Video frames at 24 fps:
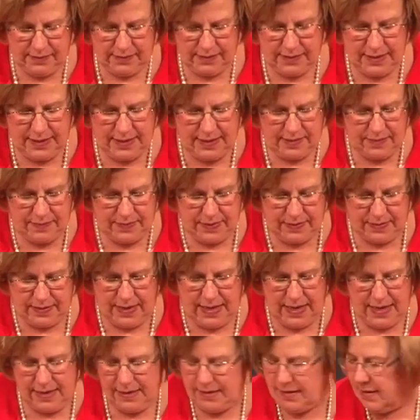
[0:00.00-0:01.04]
Think about
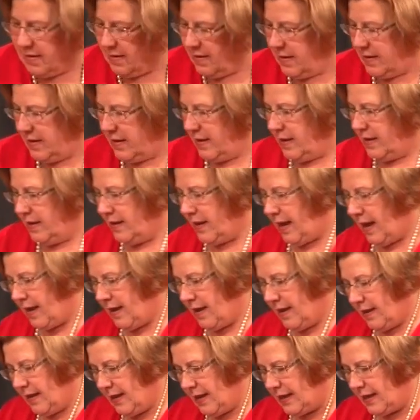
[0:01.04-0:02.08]
that.
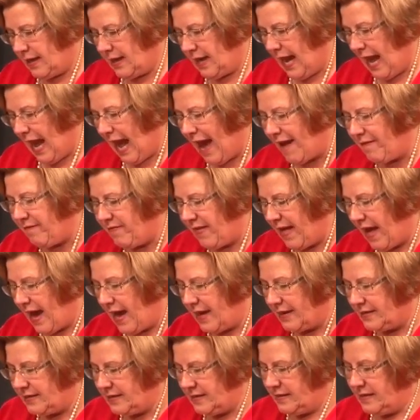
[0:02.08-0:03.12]
That you have
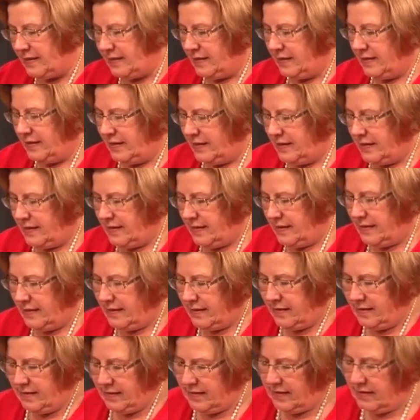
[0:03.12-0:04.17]
that
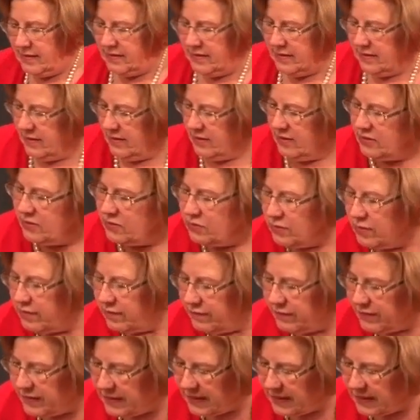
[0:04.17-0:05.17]
dessert for